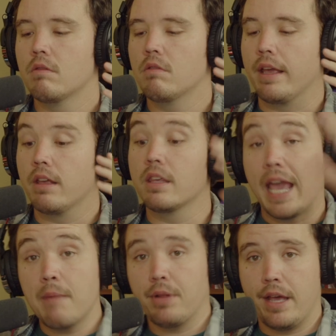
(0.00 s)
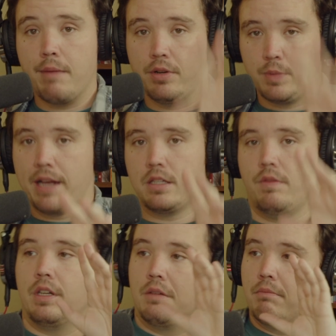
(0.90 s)
like gameplay perspective
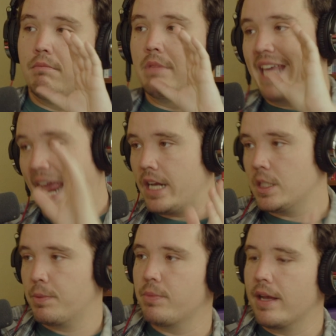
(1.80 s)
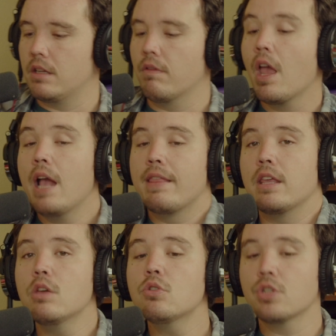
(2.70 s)
and a mechanics perspective, that
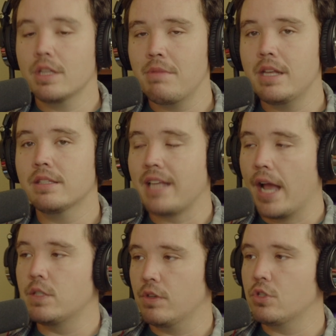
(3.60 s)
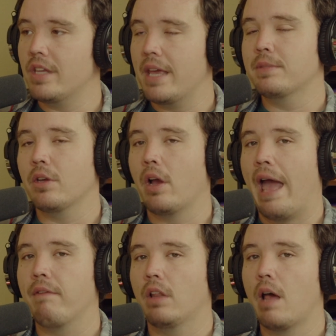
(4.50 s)
usually means science fiction games
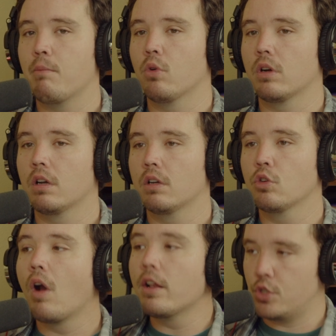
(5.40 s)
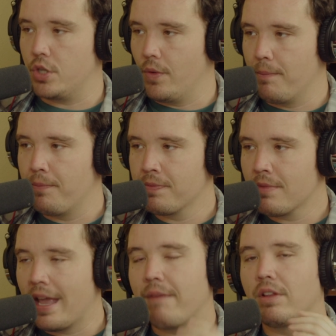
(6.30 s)
have a lot more crunch to them,
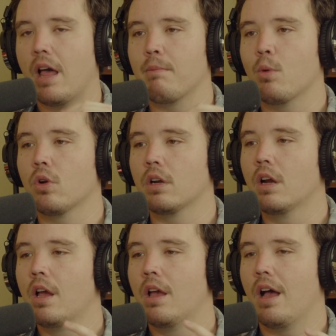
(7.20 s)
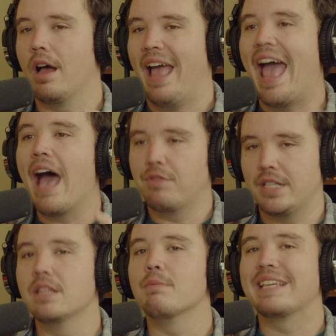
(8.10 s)
have a lot more heft
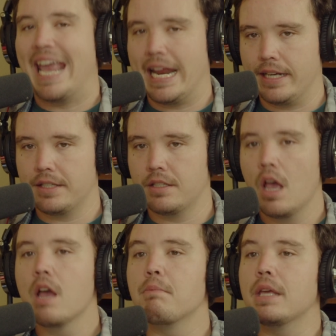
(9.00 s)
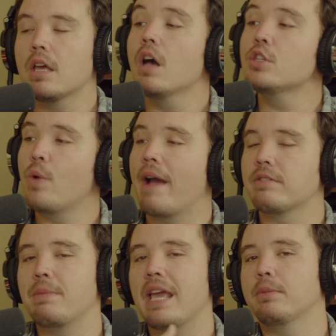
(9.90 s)
in the mechanics, because you have
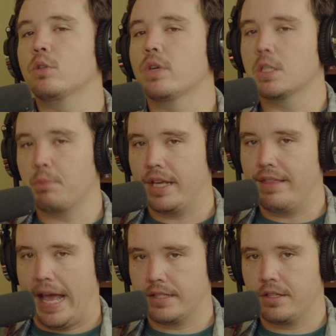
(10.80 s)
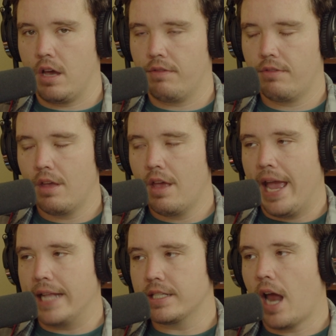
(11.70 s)
to be able to explain that stuff.
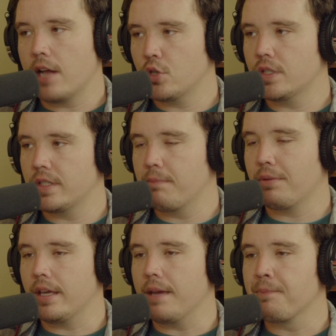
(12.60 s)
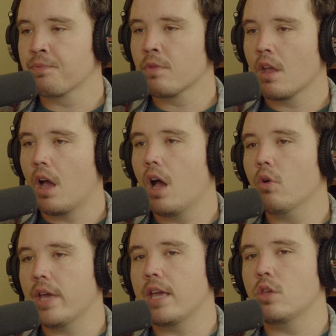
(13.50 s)
It's not just simply,
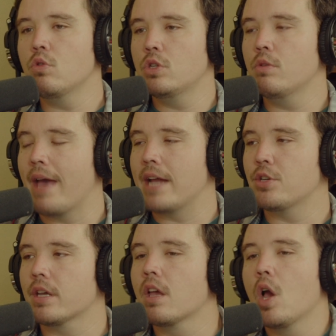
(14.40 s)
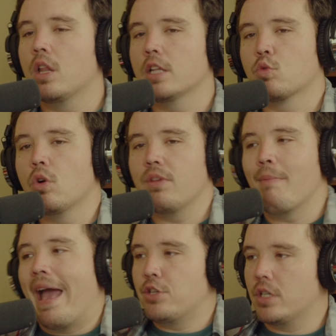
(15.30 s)
okay, you do magic, let's roll the
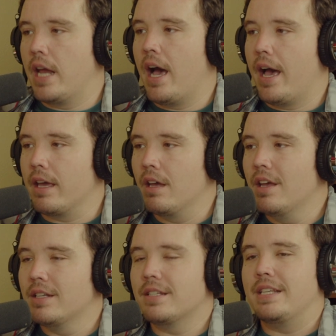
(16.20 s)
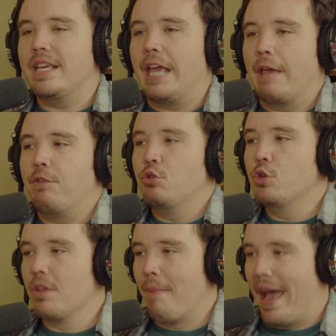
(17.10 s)
magic die to see if you
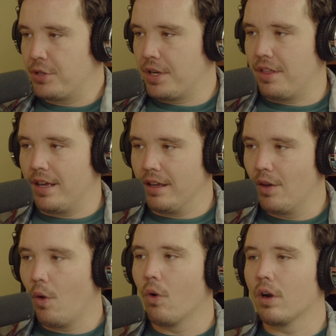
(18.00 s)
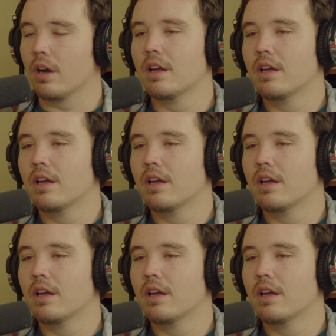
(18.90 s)
do the magic thing, or